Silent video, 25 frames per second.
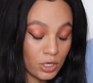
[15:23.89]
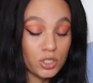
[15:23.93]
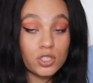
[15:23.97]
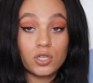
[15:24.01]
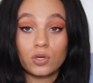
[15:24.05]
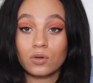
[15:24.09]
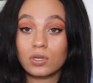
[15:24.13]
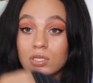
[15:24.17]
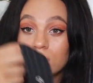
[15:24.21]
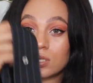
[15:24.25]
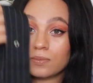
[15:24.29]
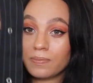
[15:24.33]
And
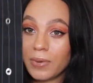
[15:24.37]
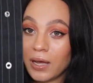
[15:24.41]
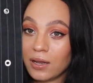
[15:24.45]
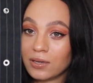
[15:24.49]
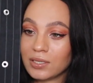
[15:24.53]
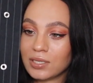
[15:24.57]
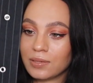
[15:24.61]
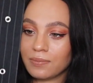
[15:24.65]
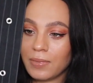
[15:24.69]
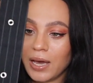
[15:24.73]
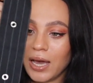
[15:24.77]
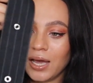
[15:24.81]
so does the
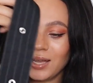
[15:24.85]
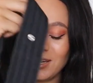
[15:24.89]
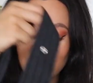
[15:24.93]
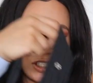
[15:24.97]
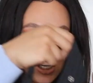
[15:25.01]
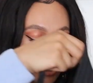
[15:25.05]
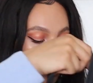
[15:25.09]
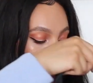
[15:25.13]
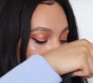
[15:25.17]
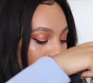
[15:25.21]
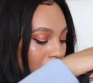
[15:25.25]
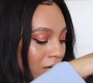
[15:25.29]
belt to
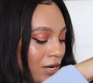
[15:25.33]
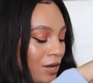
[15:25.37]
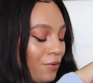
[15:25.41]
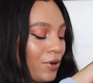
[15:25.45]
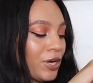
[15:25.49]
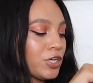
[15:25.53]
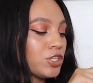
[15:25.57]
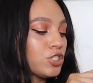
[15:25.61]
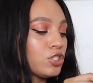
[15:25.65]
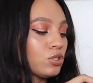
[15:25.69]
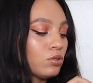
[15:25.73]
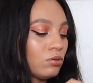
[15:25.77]
match.
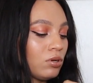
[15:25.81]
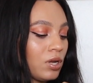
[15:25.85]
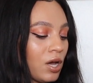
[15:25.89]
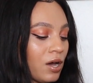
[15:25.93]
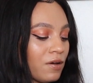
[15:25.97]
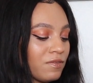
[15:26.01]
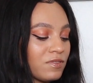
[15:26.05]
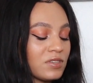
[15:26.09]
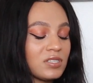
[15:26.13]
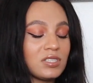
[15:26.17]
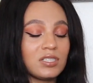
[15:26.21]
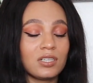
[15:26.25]
Now I do
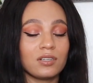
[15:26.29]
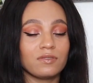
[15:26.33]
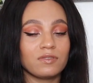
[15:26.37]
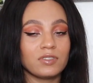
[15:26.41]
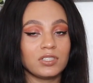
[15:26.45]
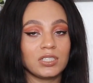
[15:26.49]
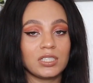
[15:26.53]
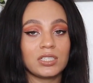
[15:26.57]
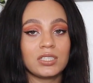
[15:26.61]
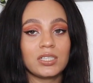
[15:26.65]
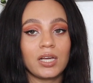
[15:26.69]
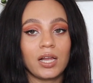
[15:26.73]
love the
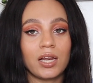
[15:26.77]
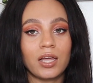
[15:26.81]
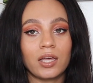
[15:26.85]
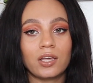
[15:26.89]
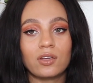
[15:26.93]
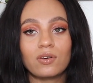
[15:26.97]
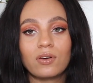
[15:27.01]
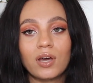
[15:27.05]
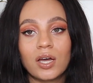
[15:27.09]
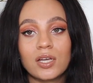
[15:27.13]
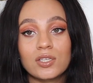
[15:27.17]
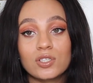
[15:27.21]
silver
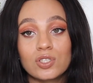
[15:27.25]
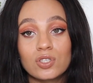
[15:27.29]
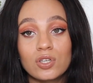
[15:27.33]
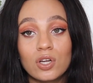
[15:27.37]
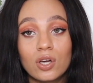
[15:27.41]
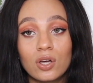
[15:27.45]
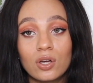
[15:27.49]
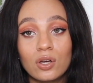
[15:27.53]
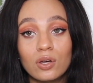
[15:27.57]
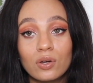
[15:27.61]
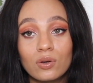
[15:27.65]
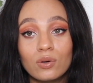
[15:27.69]
detailing. You guys
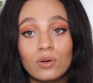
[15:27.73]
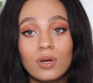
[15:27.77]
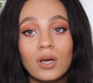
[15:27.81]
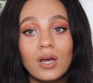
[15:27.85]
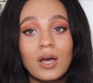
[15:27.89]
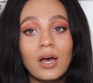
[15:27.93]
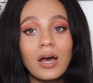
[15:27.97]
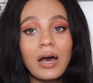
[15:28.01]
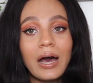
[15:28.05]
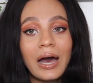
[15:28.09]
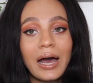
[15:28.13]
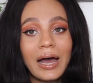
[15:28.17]
know
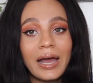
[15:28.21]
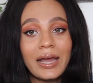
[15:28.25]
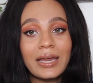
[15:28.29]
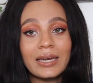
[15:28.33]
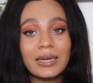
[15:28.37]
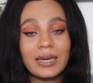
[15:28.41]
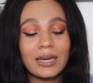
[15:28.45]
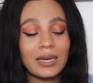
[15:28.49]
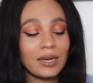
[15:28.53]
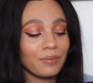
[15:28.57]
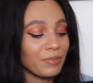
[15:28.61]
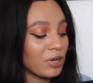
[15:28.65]

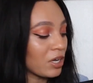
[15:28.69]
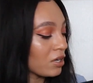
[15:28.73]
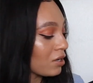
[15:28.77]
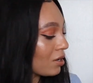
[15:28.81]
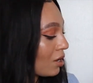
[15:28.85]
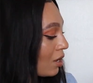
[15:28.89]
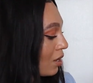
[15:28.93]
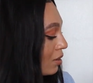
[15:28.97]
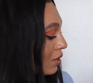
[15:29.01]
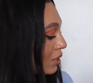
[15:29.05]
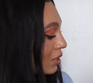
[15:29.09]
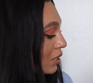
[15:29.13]
I'm a
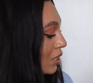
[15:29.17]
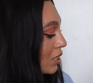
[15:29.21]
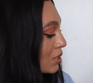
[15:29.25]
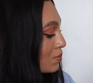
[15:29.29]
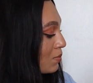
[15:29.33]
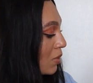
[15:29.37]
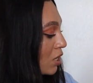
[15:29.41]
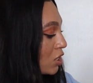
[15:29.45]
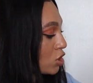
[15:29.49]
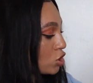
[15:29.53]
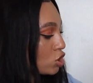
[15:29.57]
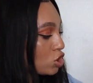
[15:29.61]
girl that
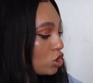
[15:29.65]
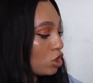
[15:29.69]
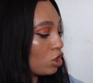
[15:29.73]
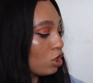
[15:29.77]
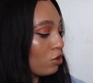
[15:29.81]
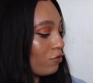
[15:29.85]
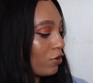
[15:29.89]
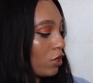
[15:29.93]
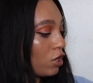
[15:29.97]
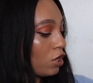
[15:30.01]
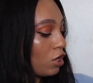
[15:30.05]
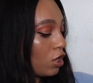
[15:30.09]
needs my
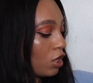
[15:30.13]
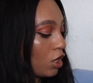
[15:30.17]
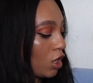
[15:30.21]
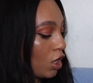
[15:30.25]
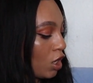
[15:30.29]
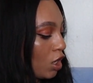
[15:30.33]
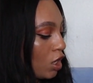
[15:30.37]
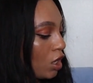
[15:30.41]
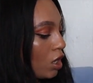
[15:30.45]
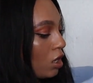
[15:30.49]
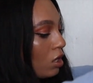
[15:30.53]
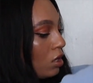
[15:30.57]

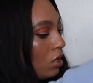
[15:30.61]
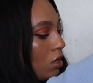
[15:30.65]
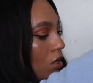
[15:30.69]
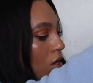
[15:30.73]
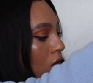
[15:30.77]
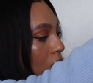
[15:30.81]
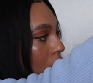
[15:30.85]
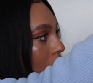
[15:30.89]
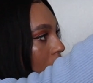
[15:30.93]
silver.